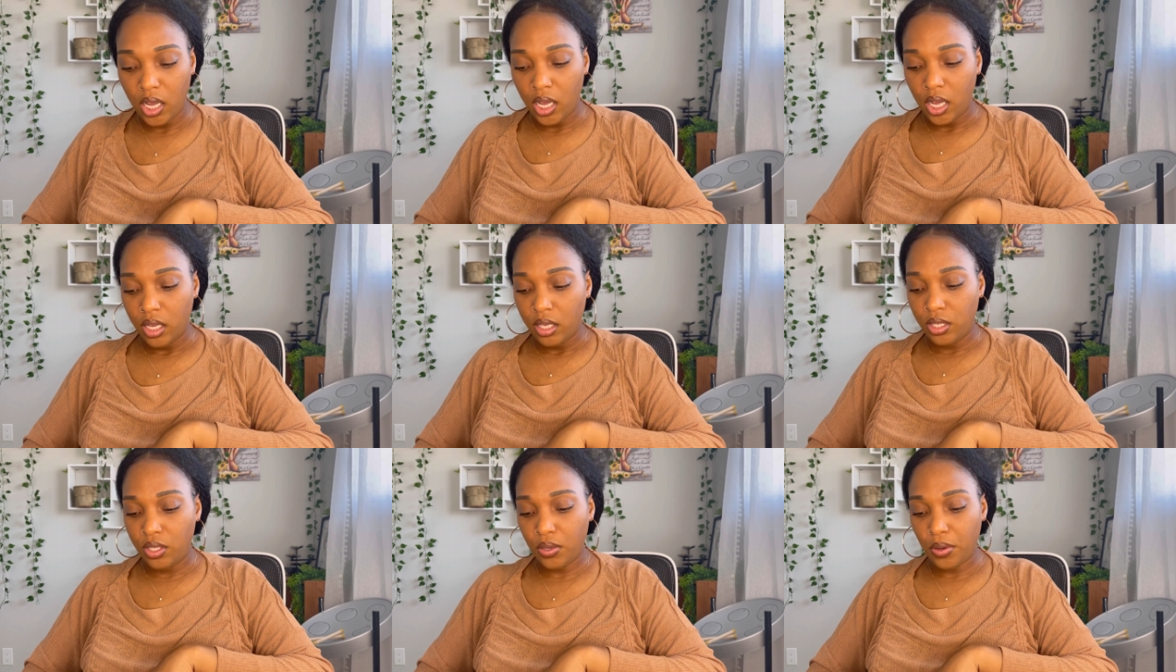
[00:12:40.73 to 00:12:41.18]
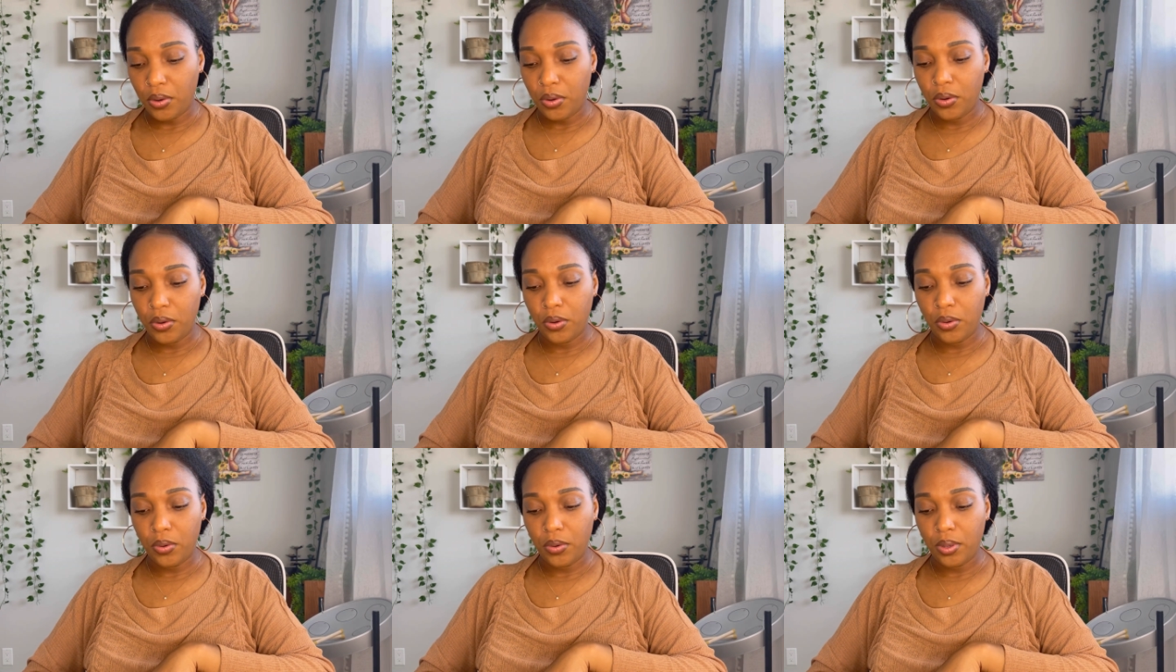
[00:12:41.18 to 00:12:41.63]

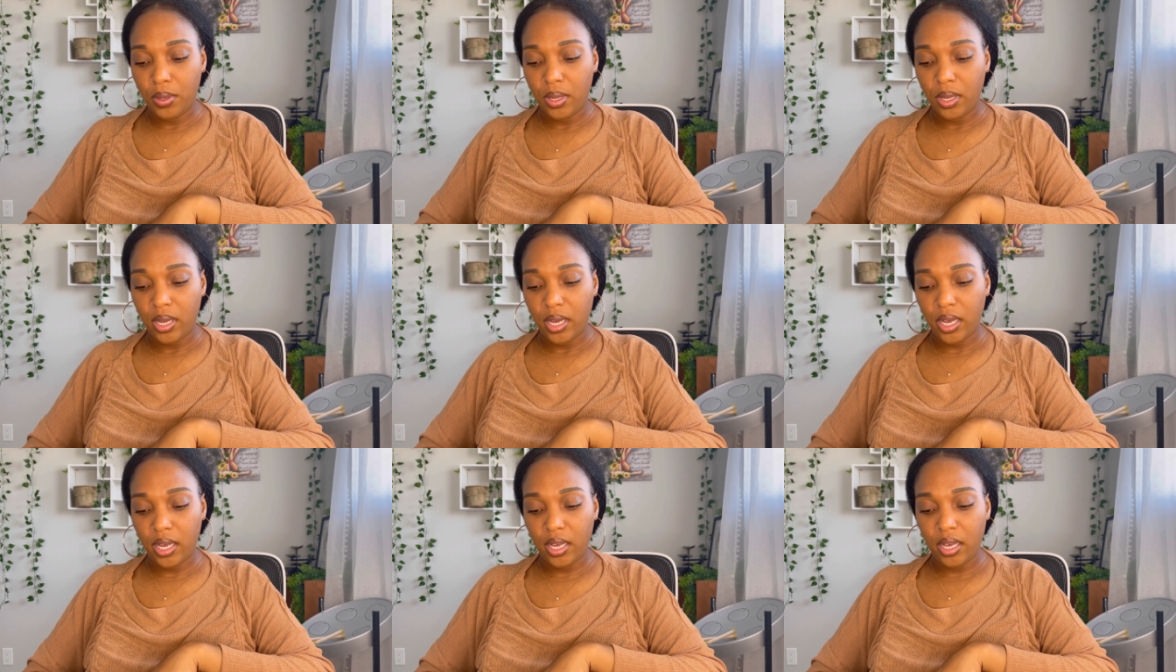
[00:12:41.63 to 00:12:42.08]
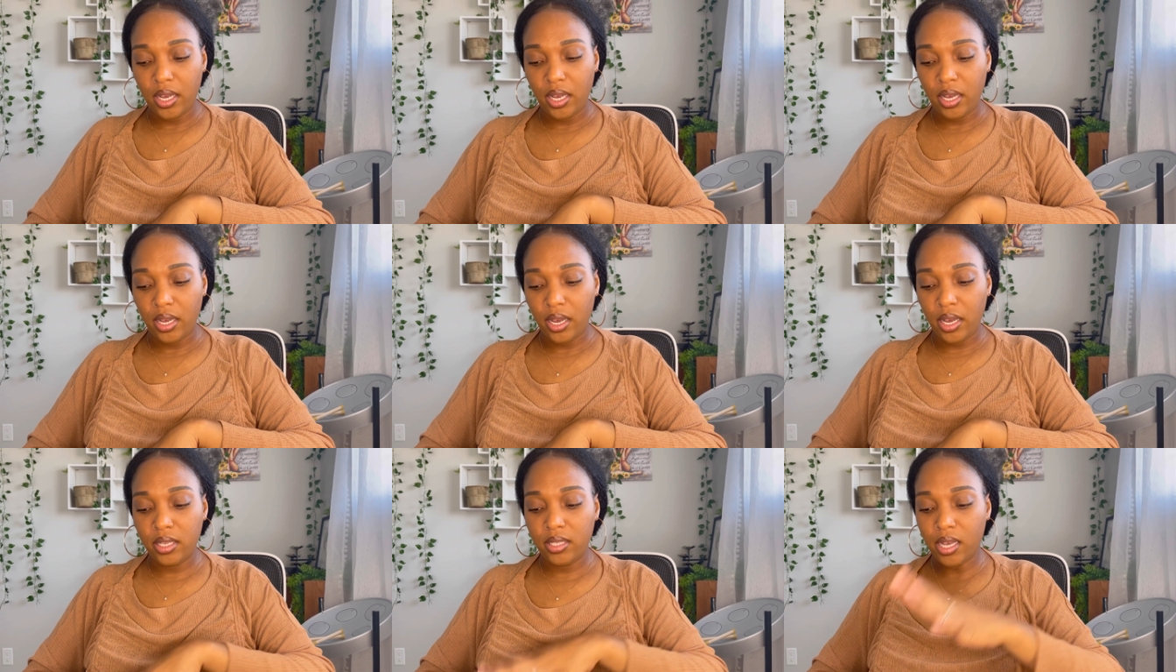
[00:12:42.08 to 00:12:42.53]
So
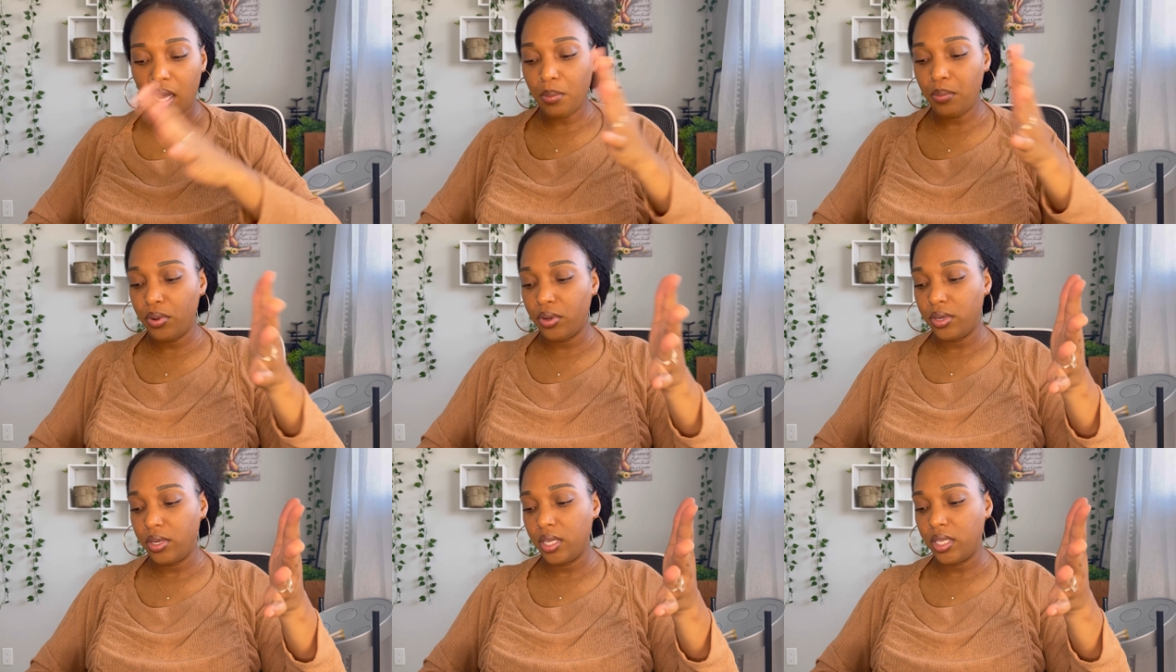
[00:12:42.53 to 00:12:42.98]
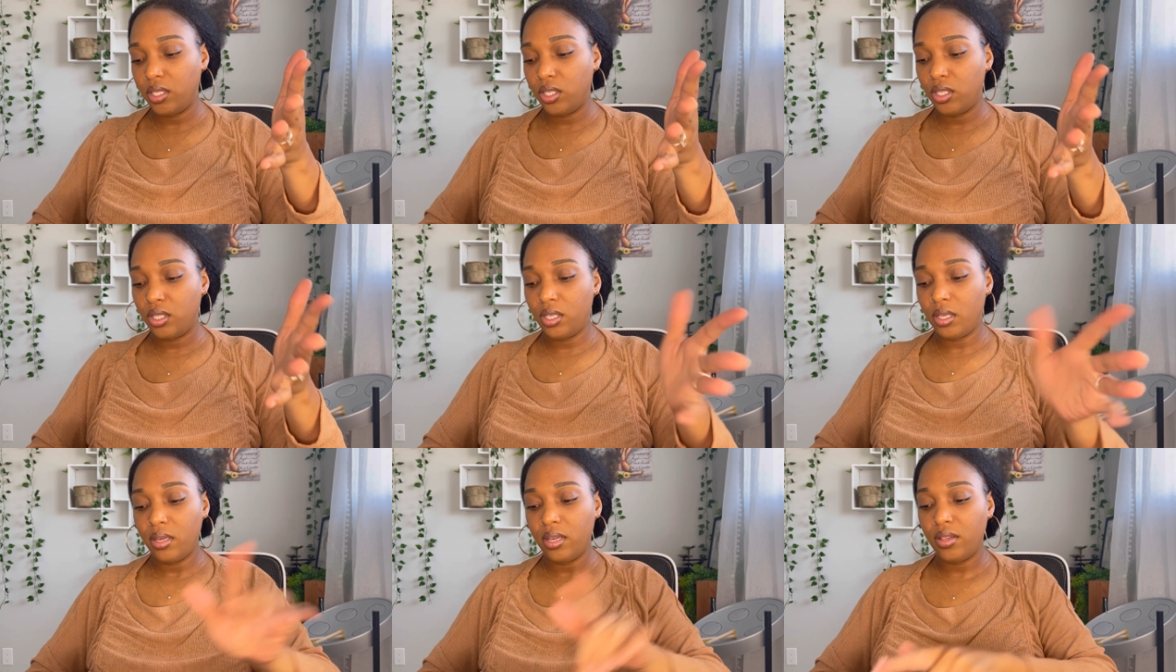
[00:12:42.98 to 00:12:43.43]
example is,